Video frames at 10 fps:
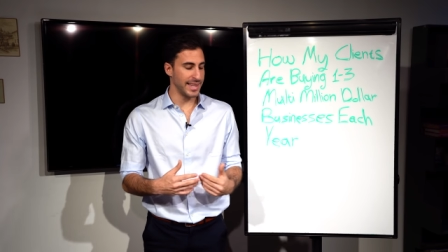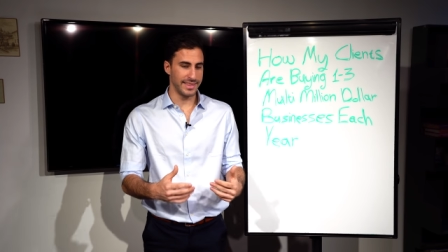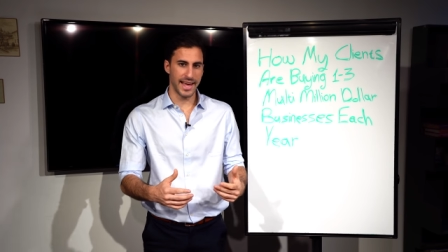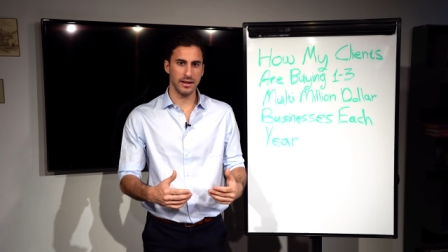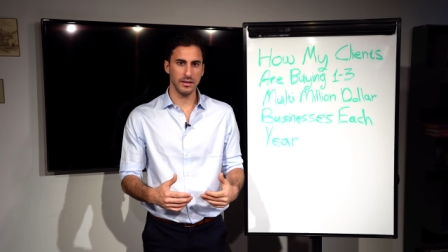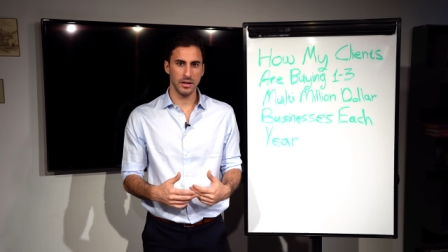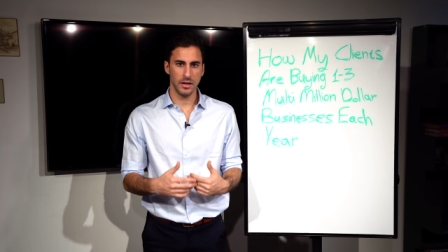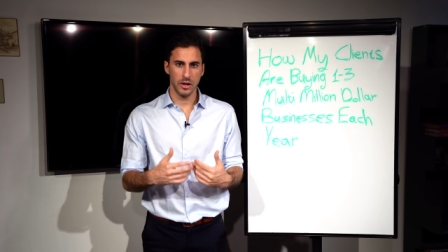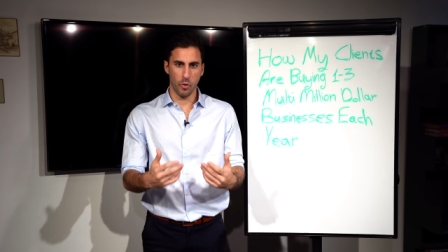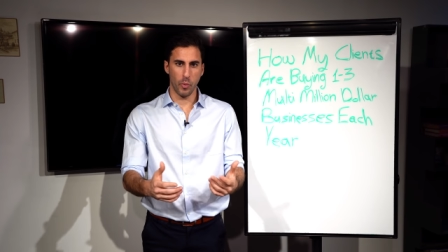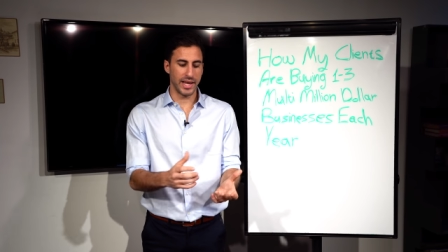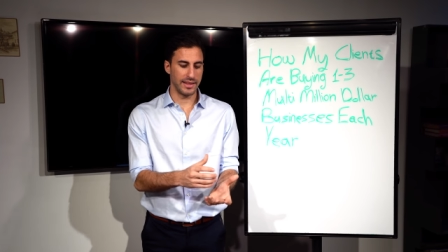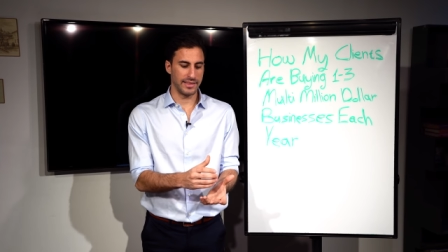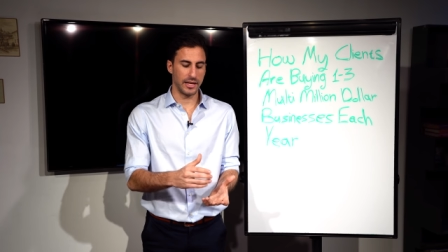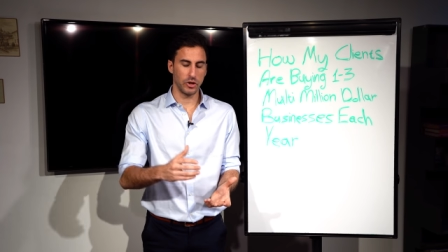And then we
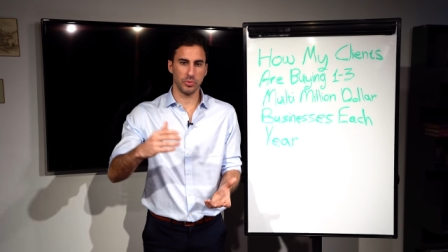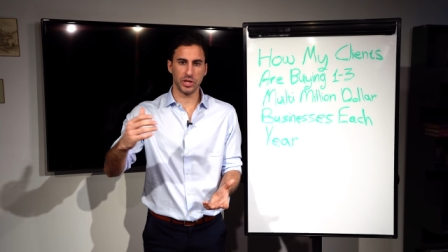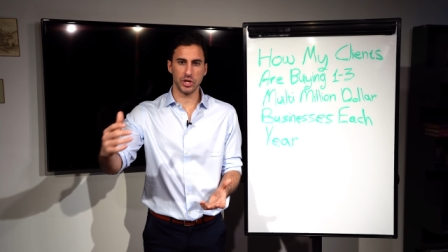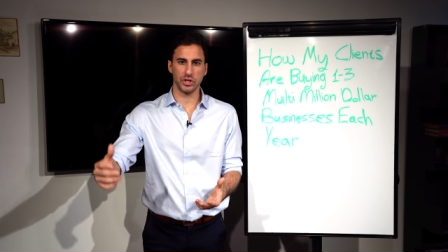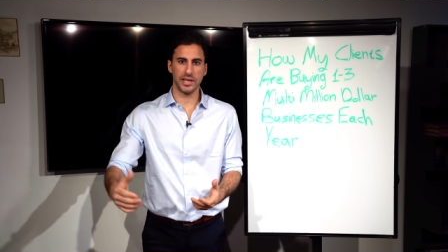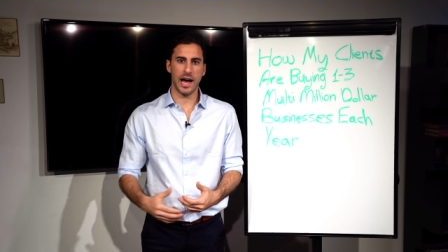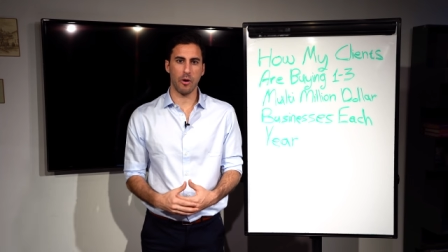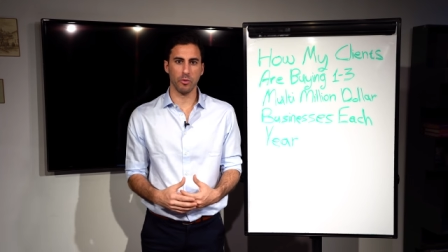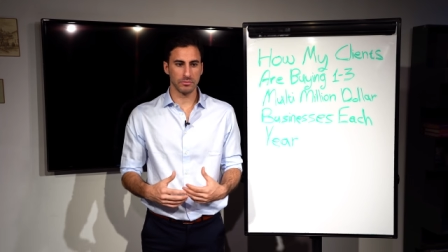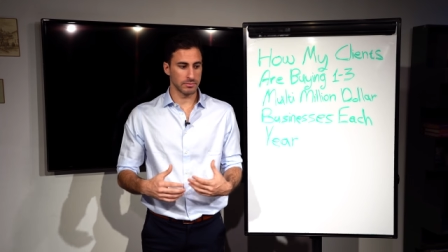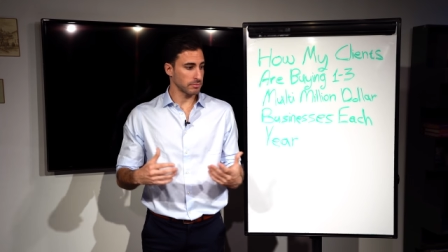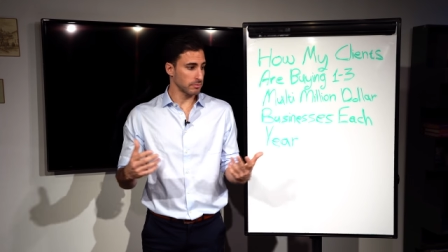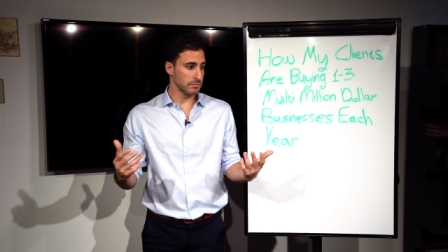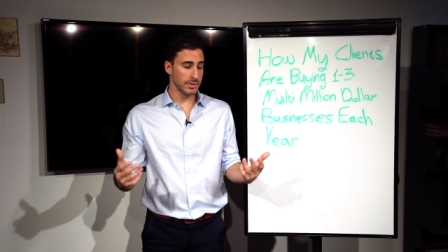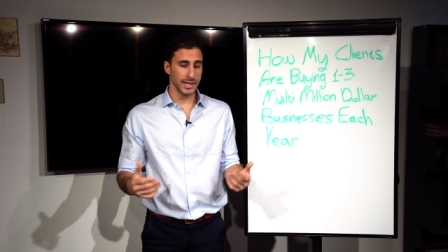can tell you potentially how
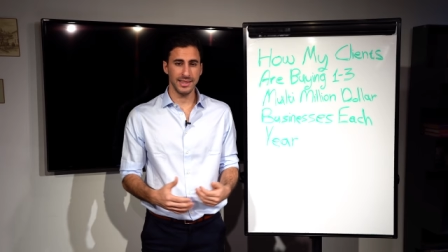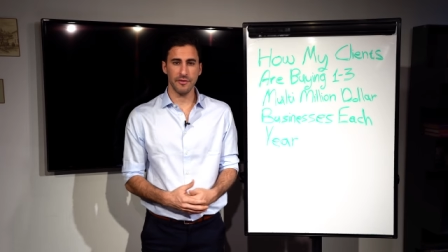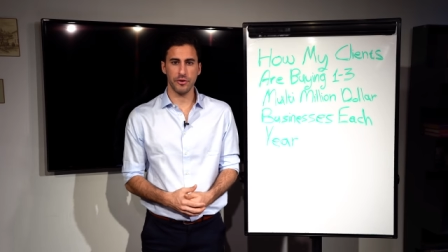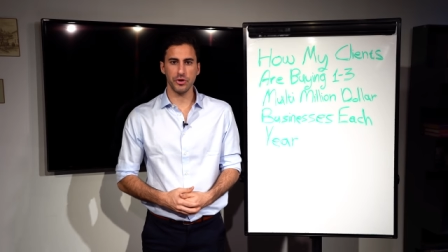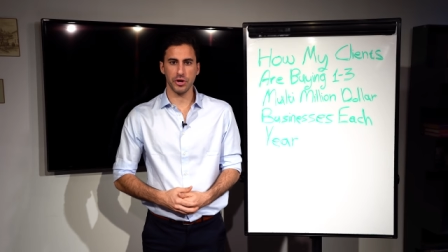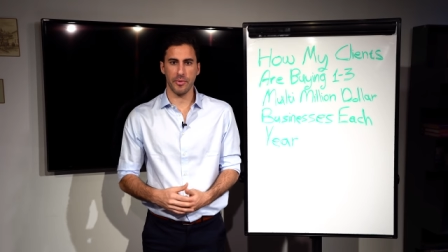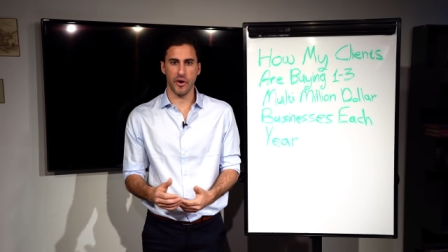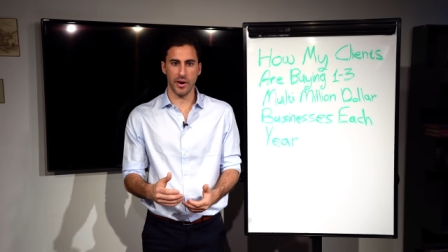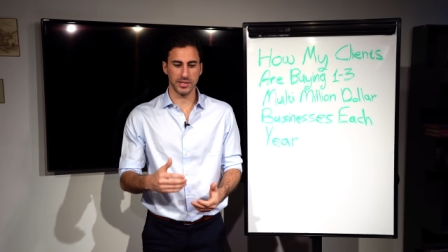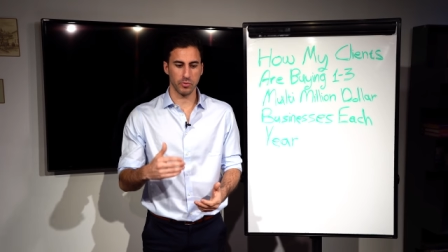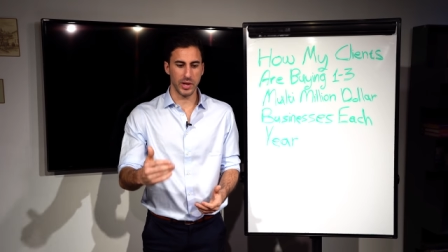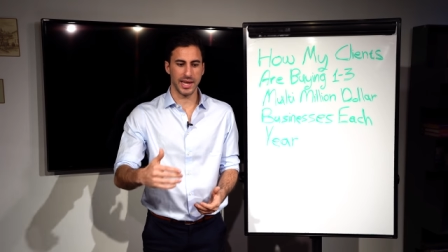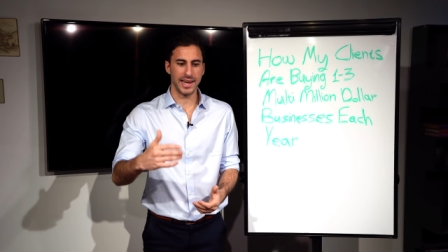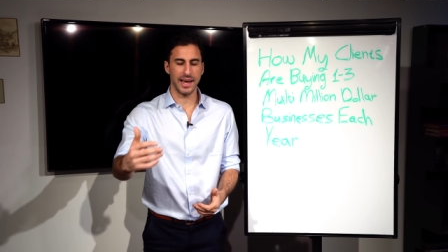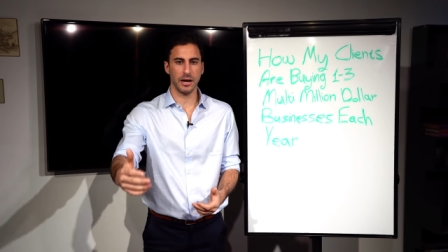in the future perhaps
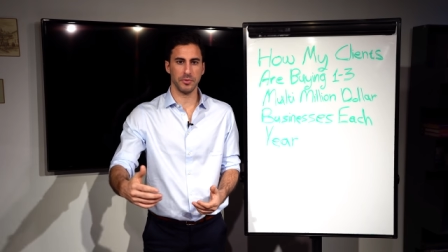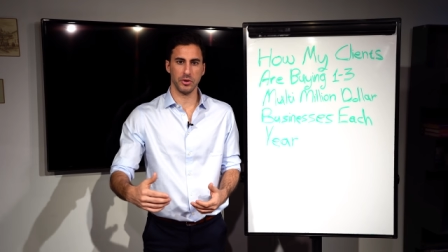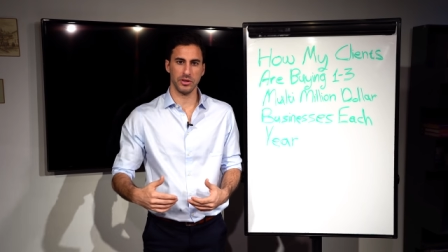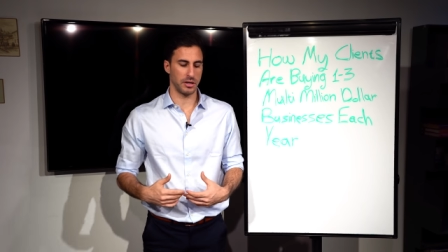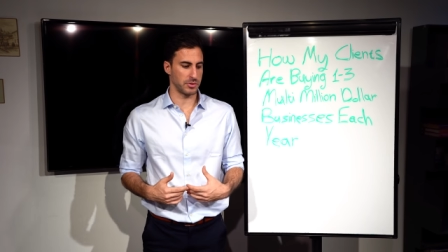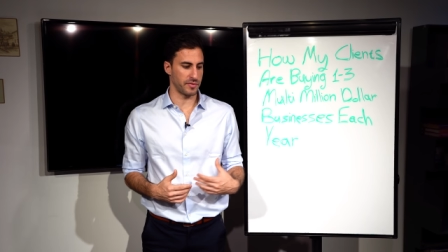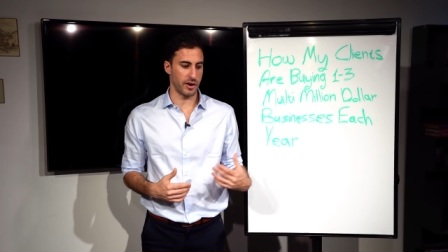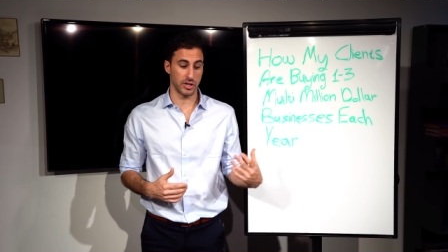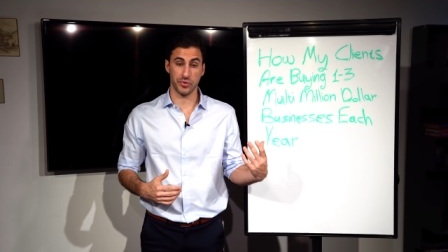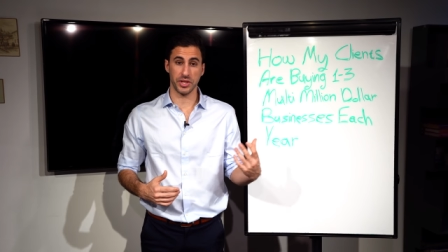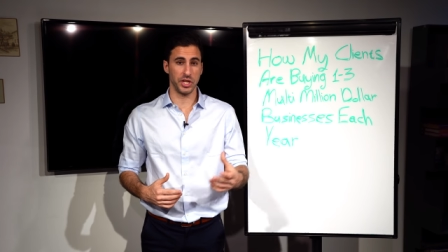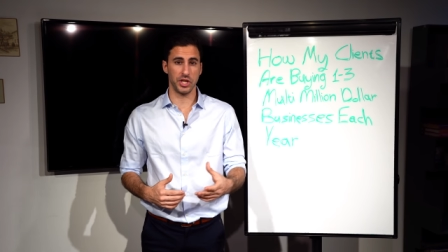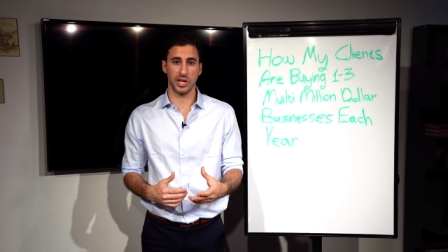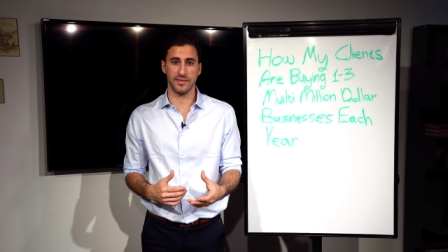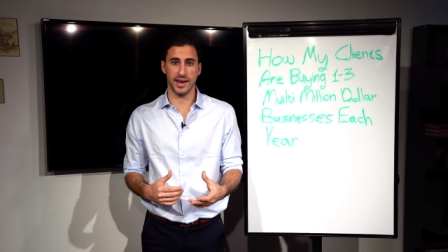we can help you in terms of our
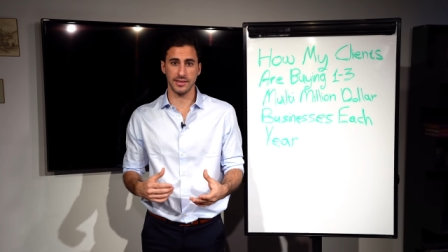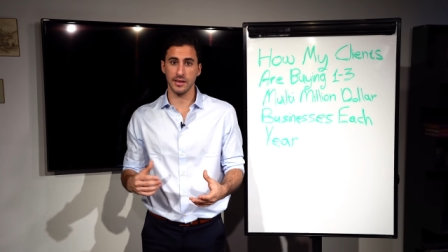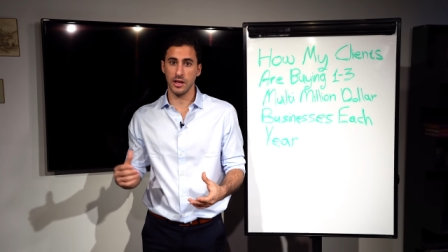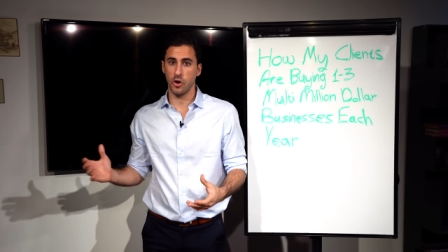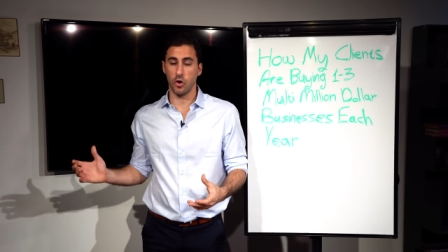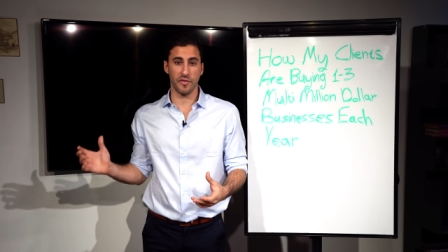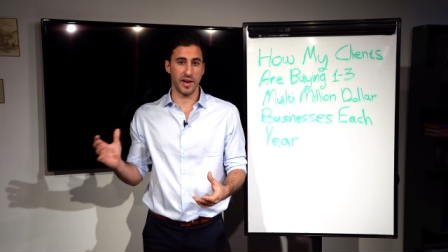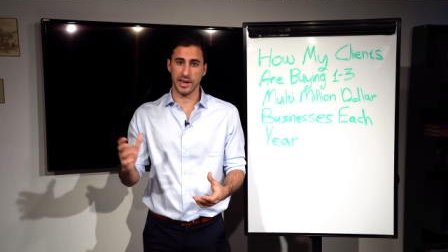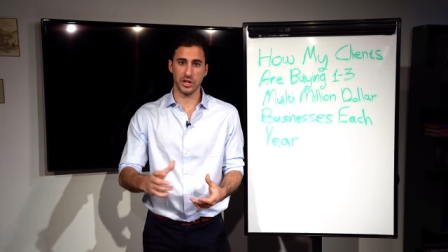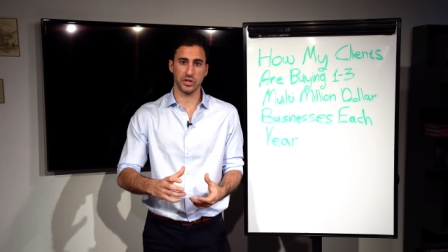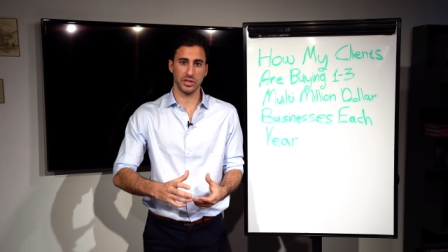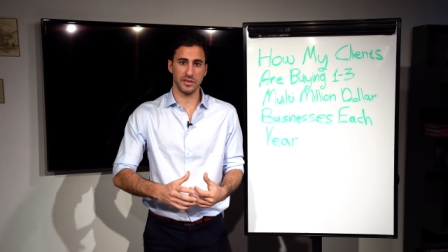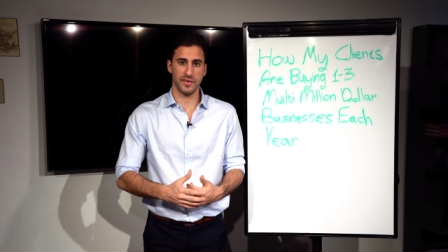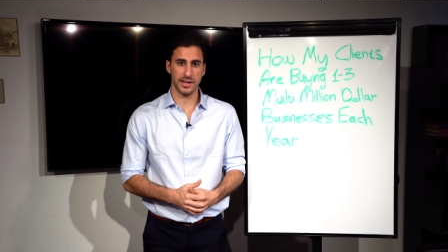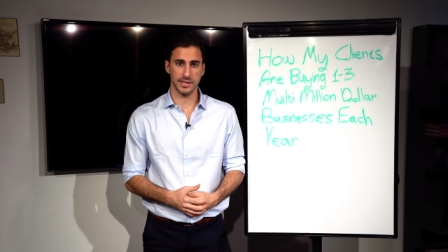strategic advice or
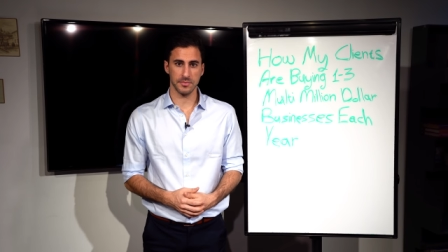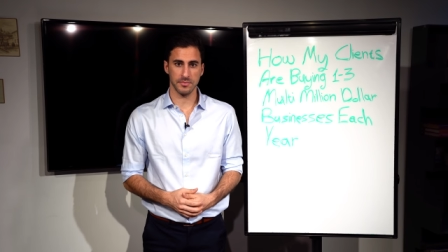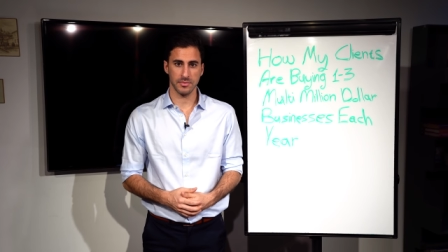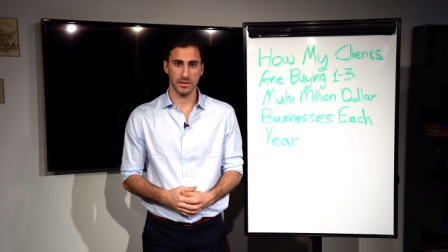financial advice